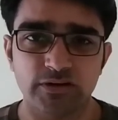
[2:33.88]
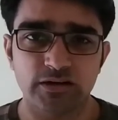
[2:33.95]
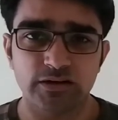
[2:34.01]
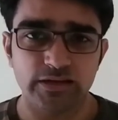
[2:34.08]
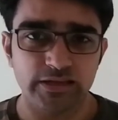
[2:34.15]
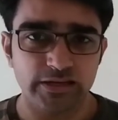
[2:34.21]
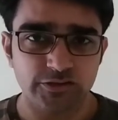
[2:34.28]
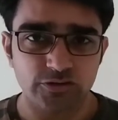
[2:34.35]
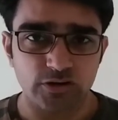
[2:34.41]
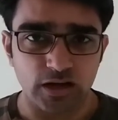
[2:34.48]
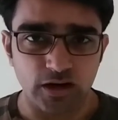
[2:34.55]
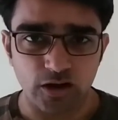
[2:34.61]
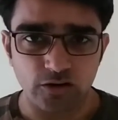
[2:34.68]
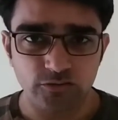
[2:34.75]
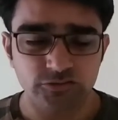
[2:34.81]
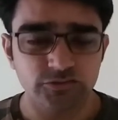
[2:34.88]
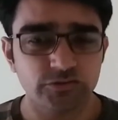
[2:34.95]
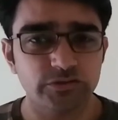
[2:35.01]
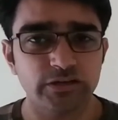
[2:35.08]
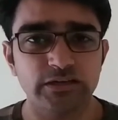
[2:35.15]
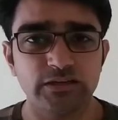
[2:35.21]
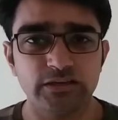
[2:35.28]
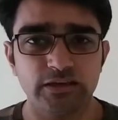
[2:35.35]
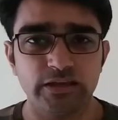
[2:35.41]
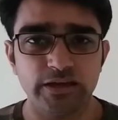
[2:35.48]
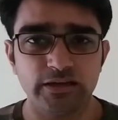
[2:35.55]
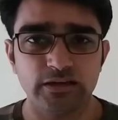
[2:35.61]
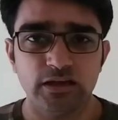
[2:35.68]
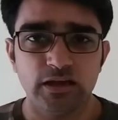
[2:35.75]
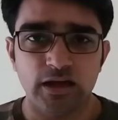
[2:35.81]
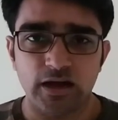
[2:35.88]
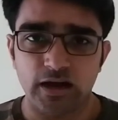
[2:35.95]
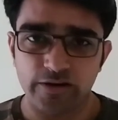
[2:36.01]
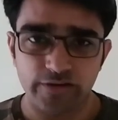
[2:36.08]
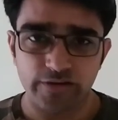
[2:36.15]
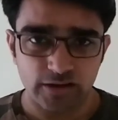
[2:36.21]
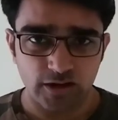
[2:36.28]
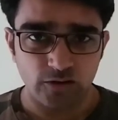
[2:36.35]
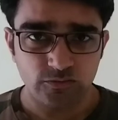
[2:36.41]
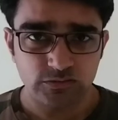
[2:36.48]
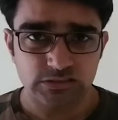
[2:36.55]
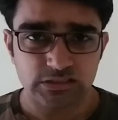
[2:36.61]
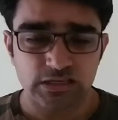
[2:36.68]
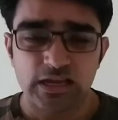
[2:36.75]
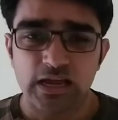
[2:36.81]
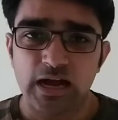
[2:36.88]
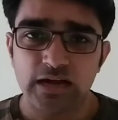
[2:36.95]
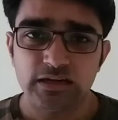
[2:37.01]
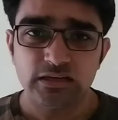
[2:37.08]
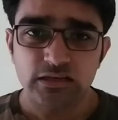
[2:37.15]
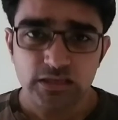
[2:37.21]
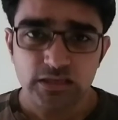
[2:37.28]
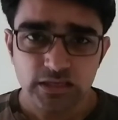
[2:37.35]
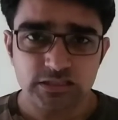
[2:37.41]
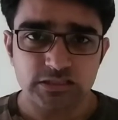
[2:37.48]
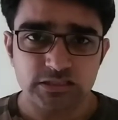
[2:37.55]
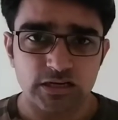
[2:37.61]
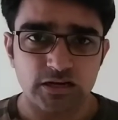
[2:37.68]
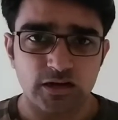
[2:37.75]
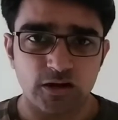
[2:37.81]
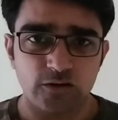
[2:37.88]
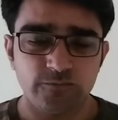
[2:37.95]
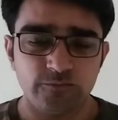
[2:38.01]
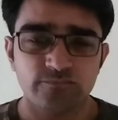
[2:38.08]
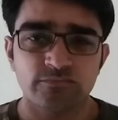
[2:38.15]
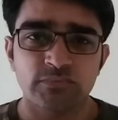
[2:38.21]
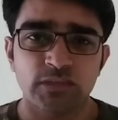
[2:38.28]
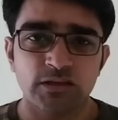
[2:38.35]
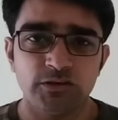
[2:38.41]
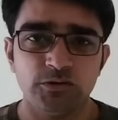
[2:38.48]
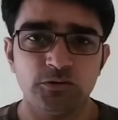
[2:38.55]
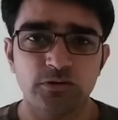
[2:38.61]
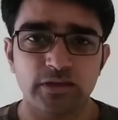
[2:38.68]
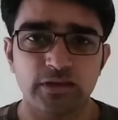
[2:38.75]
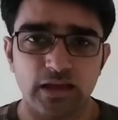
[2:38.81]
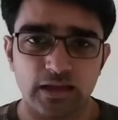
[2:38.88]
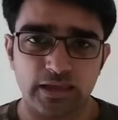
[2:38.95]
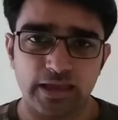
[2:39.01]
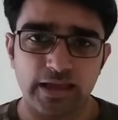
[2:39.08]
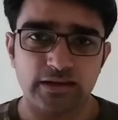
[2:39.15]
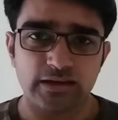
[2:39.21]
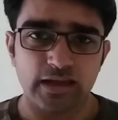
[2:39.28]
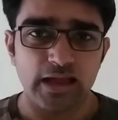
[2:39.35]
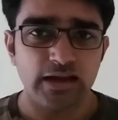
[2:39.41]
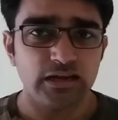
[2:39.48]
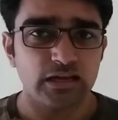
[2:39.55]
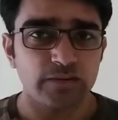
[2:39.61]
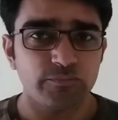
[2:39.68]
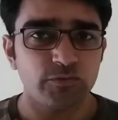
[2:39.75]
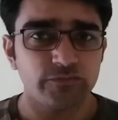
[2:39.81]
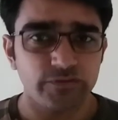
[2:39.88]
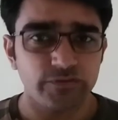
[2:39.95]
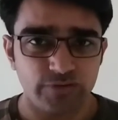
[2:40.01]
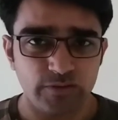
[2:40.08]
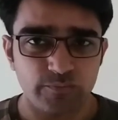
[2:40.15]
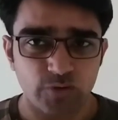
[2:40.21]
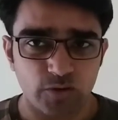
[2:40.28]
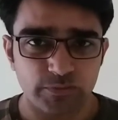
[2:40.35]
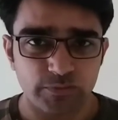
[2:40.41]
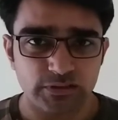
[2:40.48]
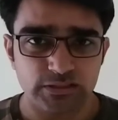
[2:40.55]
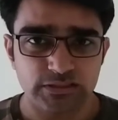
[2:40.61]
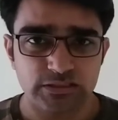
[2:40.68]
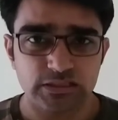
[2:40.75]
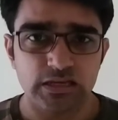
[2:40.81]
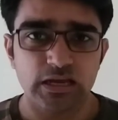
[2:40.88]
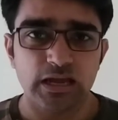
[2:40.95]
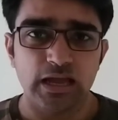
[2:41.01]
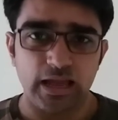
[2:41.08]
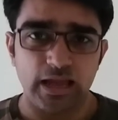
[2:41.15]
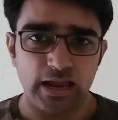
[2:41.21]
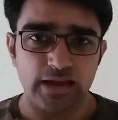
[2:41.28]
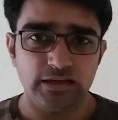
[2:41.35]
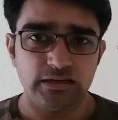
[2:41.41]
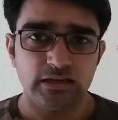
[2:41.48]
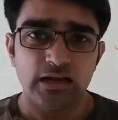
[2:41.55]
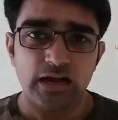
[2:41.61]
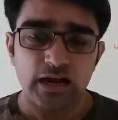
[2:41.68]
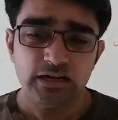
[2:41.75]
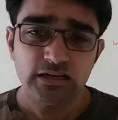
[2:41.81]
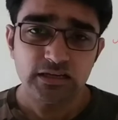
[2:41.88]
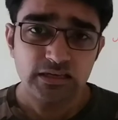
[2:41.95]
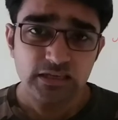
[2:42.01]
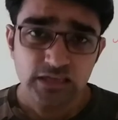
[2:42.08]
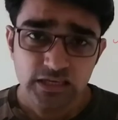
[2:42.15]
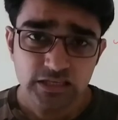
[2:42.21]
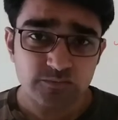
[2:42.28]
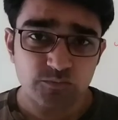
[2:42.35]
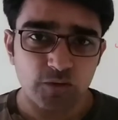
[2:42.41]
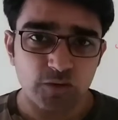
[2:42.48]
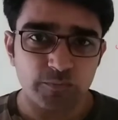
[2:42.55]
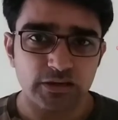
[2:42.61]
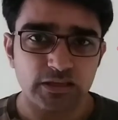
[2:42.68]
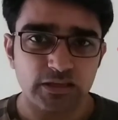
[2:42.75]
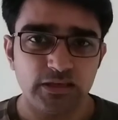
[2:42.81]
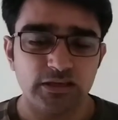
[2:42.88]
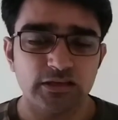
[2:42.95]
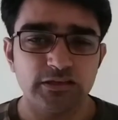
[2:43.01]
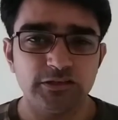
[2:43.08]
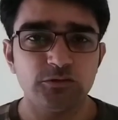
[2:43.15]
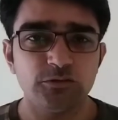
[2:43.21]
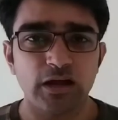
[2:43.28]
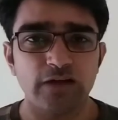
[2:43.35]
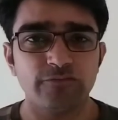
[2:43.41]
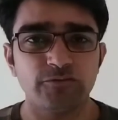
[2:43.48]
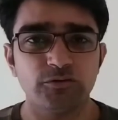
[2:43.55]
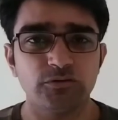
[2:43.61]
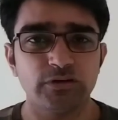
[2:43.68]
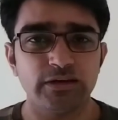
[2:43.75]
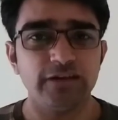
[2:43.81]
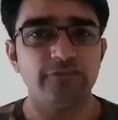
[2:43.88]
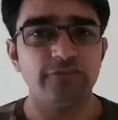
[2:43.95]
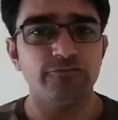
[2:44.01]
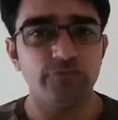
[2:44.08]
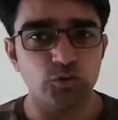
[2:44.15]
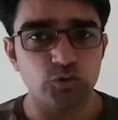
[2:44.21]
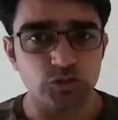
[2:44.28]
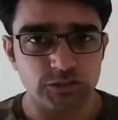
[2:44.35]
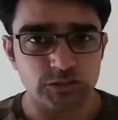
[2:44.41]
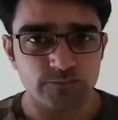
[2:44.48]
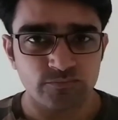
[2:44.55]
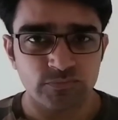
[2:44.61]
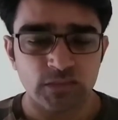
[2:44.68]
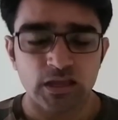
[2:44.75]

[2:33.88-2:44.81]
create your account. So you can create 100 accounts. Under each account, you can add up to 50 properties, and under each property, you have to create views.